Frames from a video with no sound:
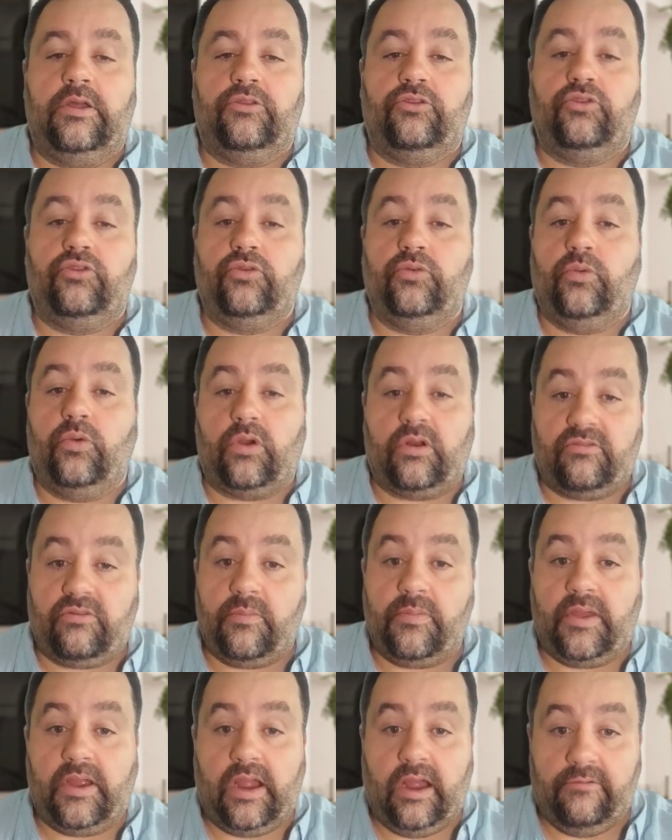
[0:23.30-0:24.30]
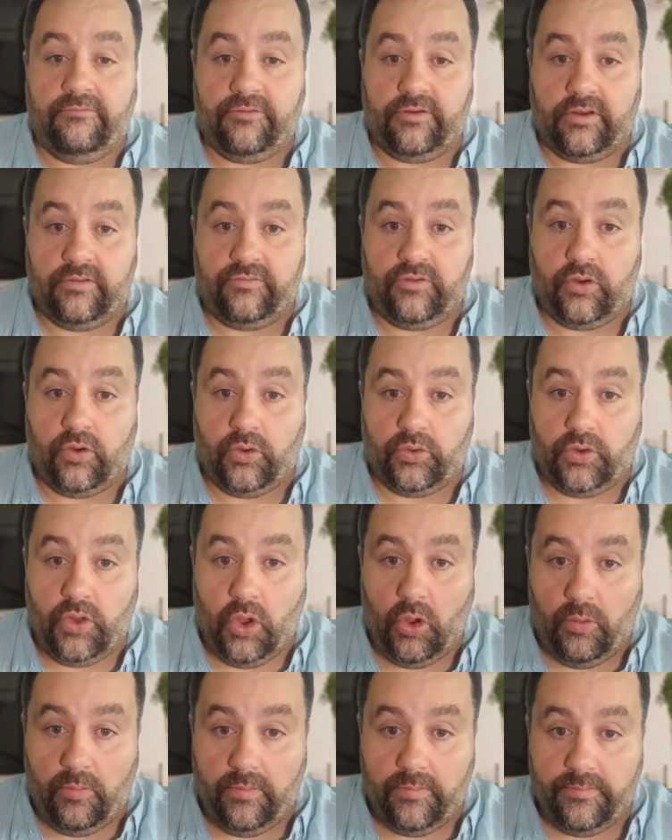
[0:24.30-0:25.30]
to work from the comfort of your own
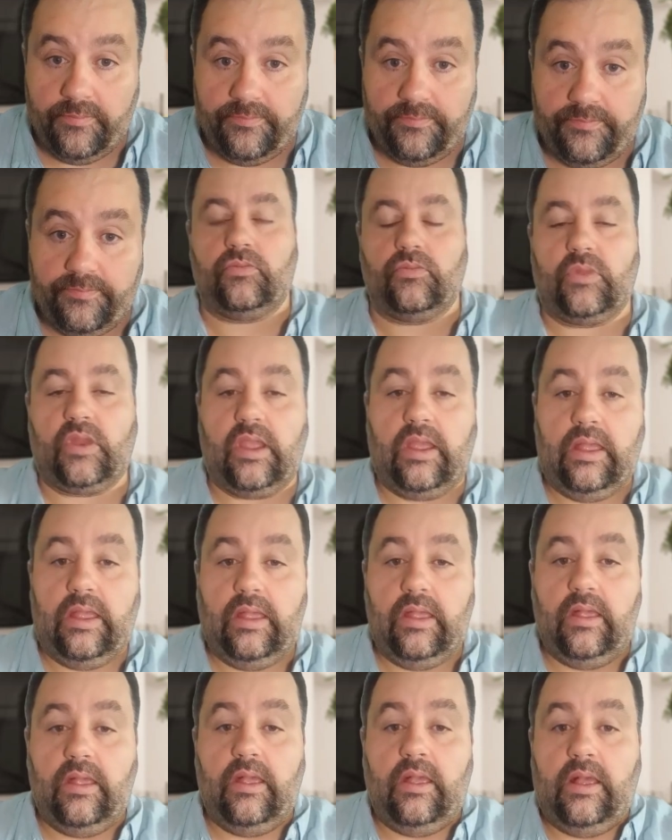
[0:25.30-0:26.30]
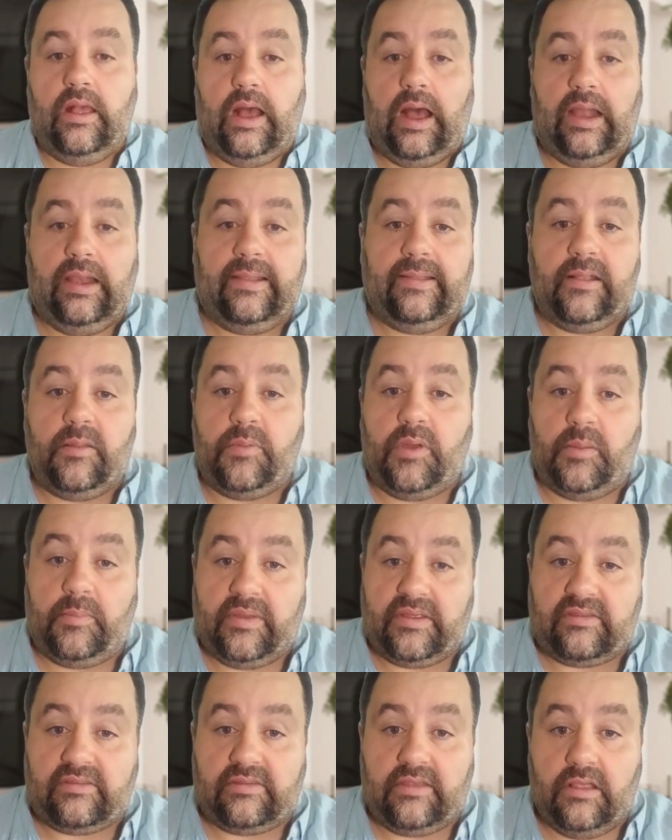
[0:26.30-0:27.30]
home. A little about
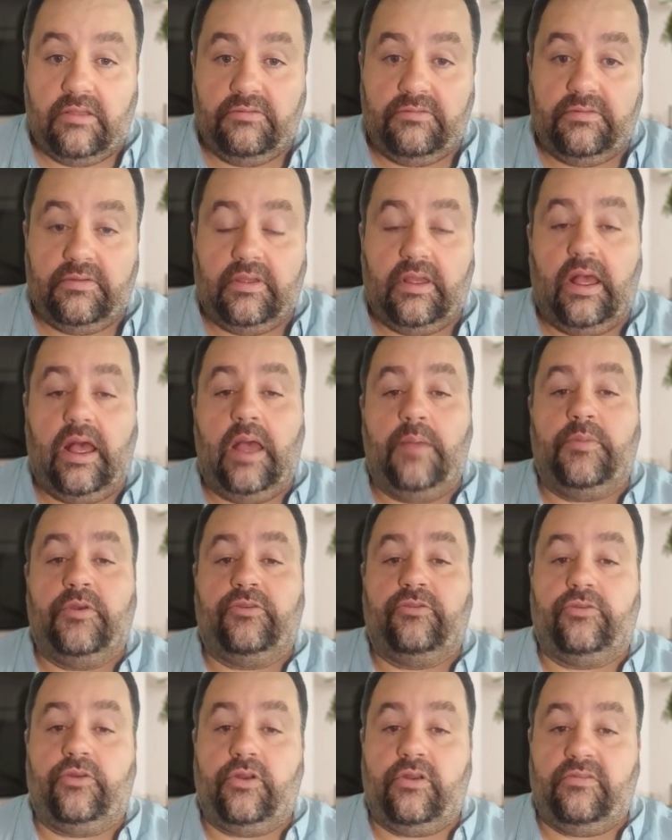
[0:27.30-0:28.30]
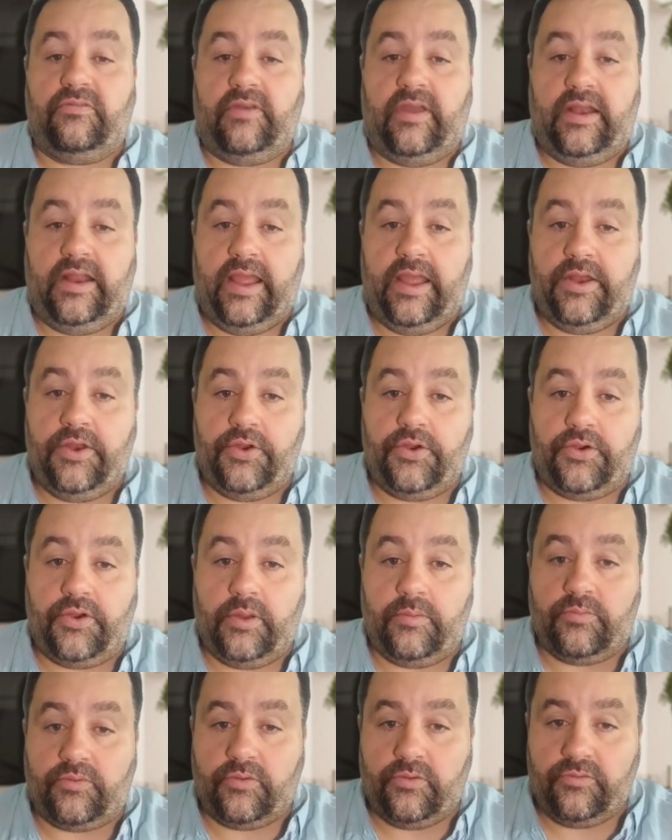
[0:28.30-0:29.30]
myself. I'm a certified editor
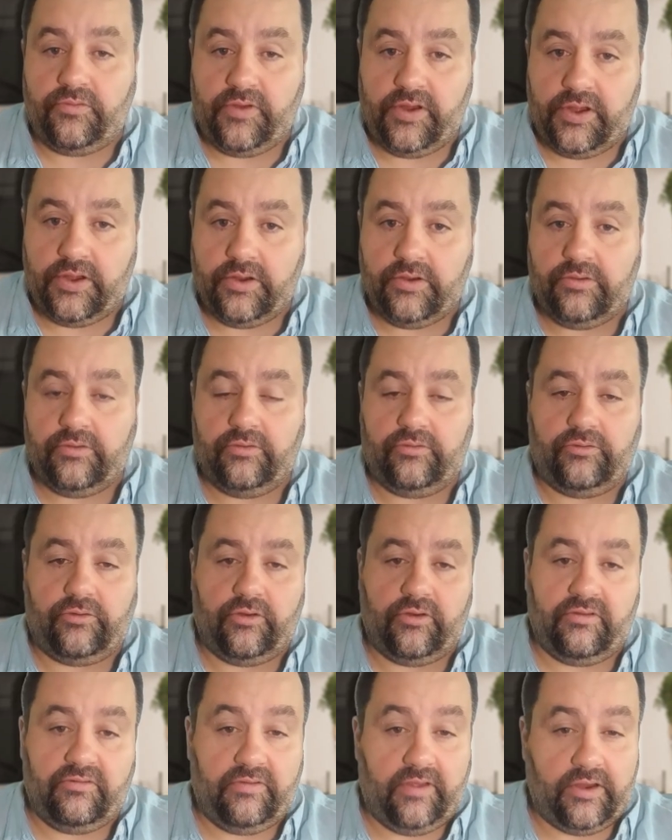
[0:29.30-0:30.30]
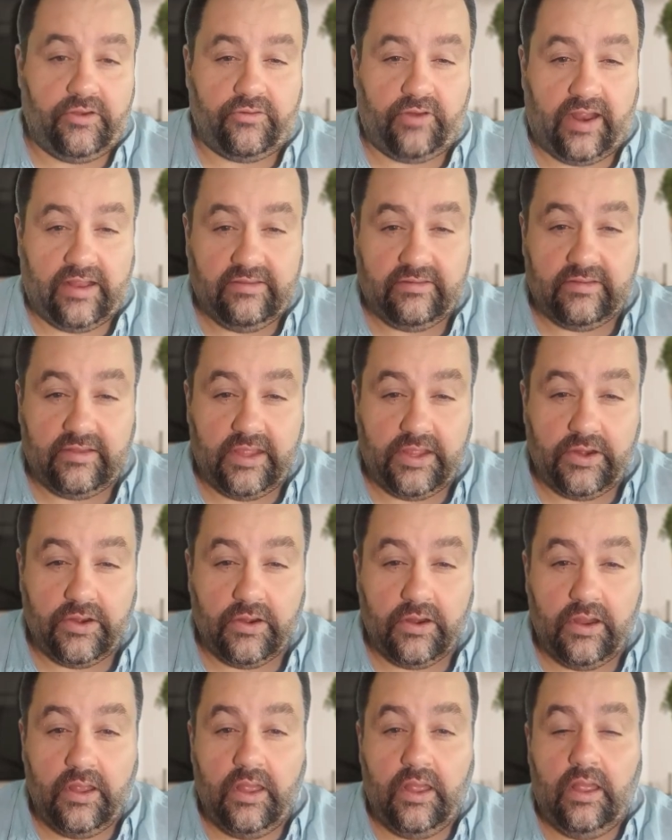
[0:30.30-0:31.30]
and proofreader, certified
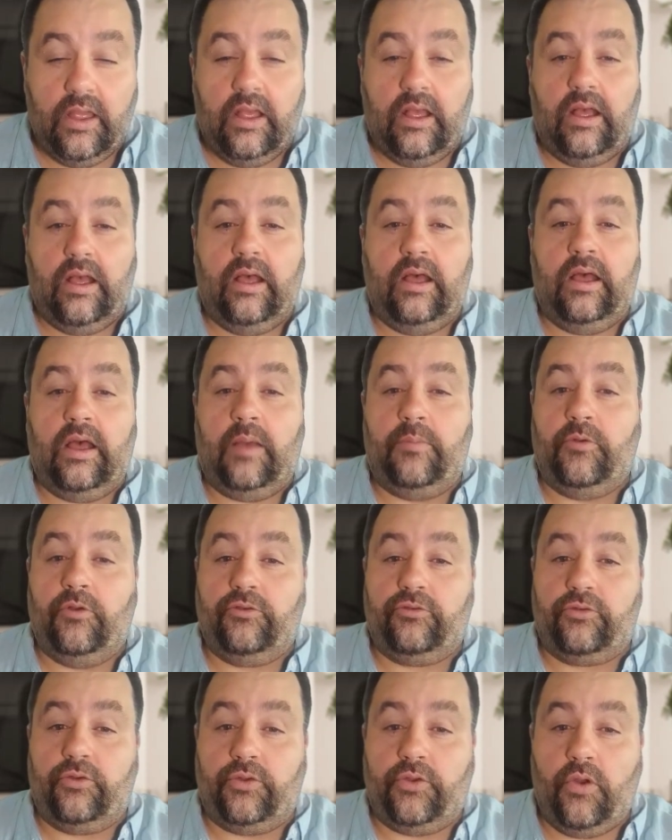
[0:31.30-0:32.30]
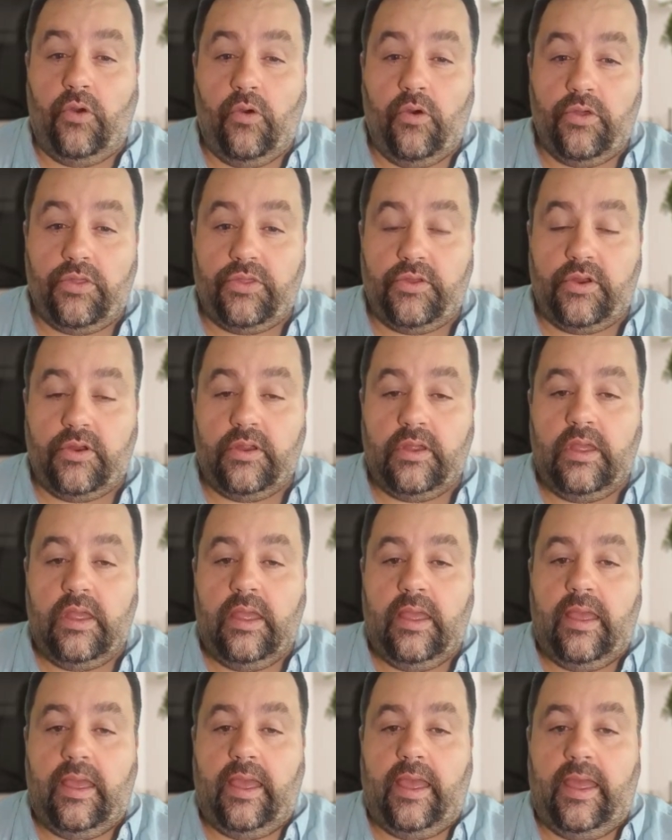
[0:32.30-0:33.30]
translator. I'm also an author,
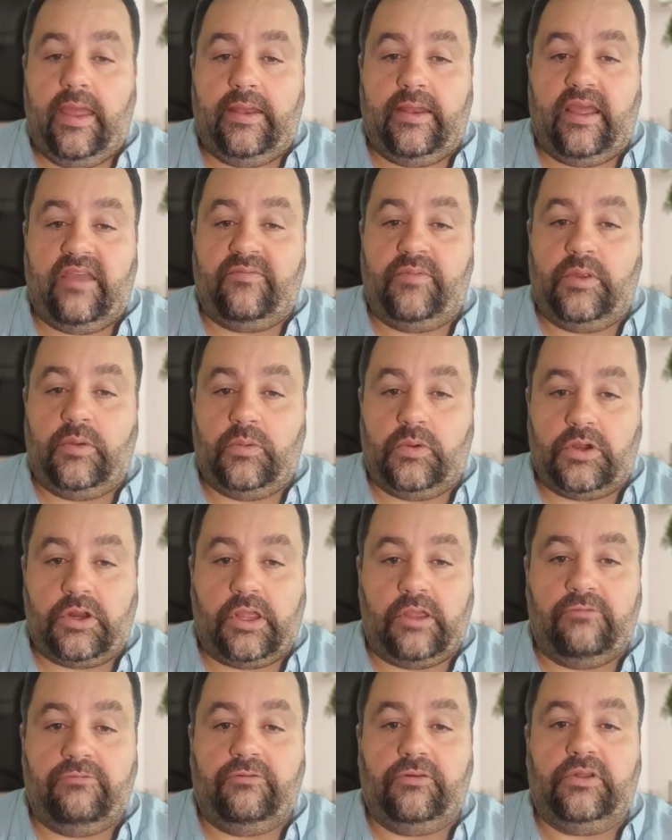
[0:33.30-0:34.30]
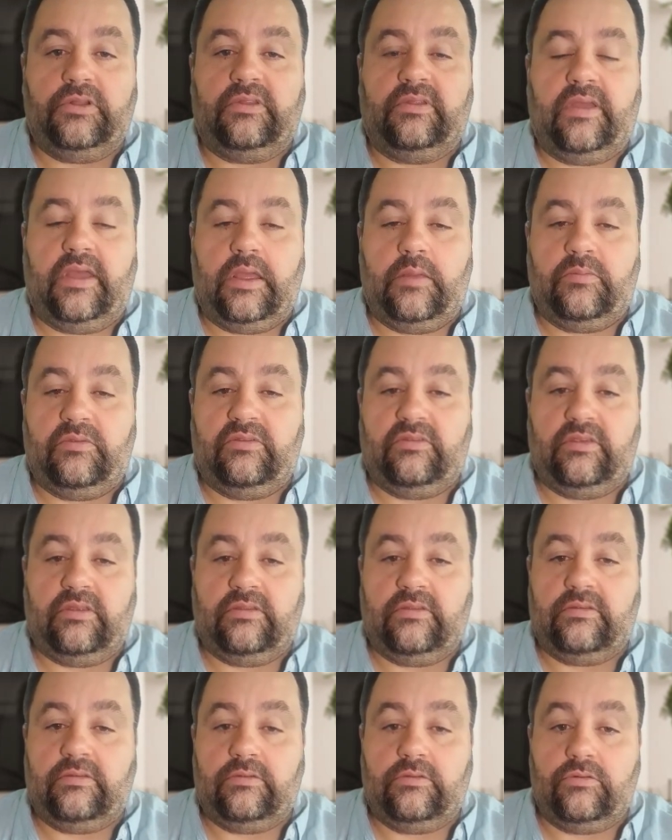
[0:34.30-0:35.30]
and I've been working full-time
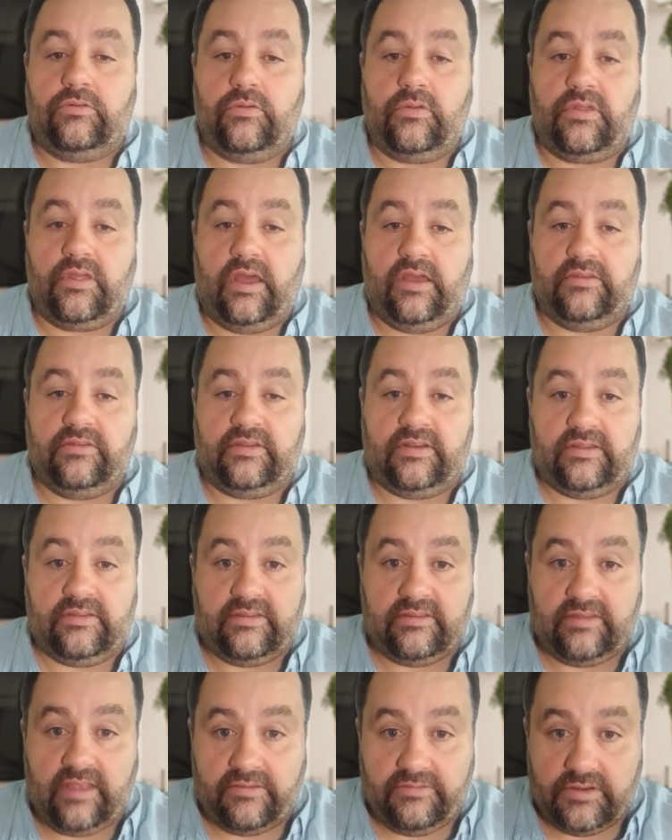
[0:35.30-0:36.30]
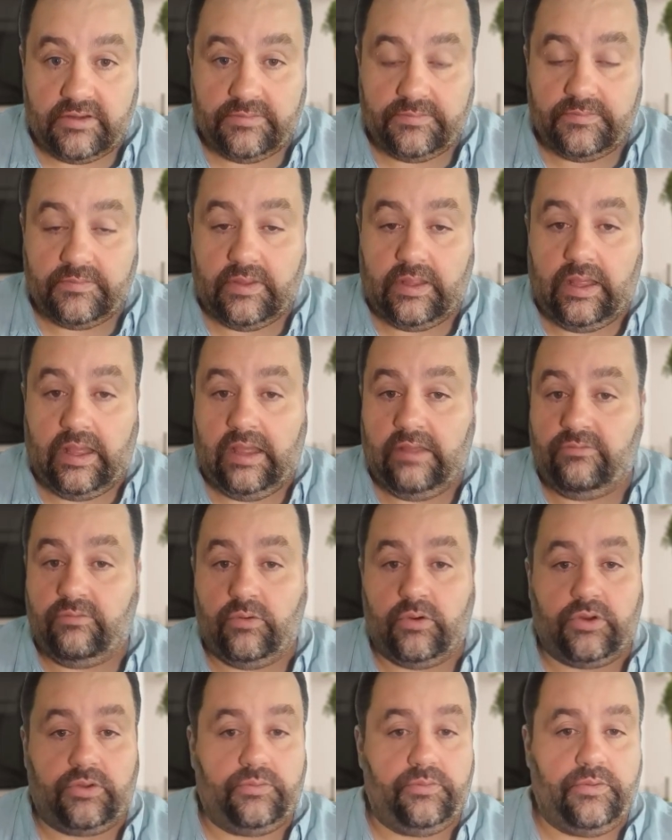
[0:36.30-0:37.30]
since 2007. I've
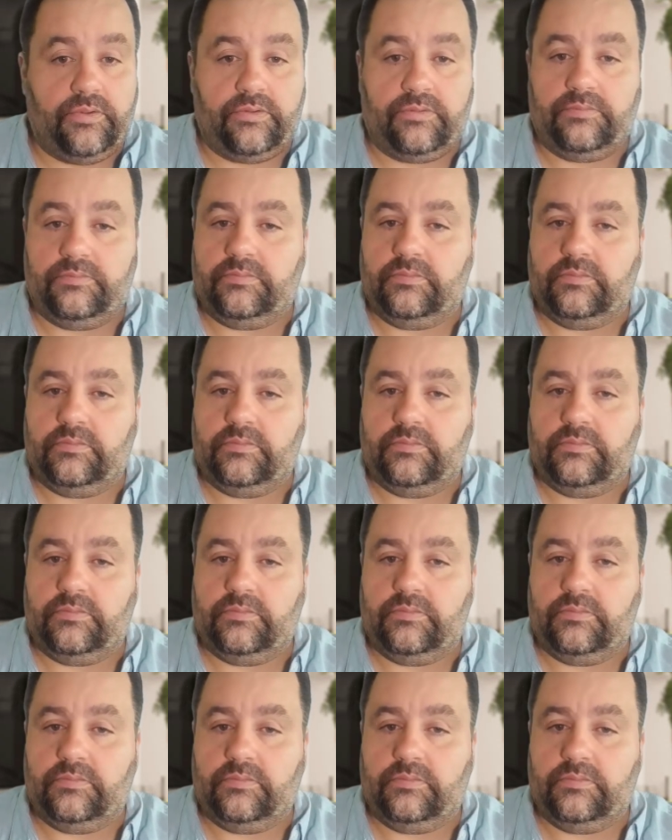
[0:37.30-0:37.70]
worked with